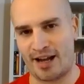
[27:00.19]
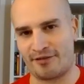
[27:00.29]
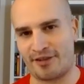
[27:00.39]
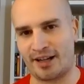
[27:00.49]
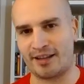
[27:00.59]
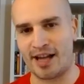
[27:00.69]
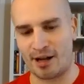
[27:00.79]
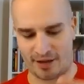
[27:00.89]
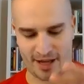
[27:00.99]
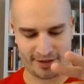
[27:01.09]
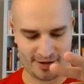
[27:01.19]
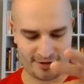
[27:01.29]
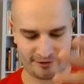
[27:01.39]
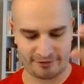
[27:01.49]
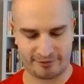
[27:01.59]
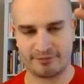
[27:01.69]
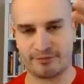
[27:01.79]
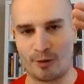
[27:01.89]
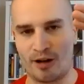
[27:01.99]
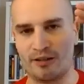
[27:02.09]
have kind of the outline of,
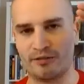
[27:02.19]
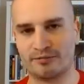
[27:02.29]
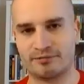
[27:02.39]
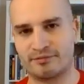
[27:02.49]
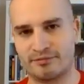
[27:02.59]
well,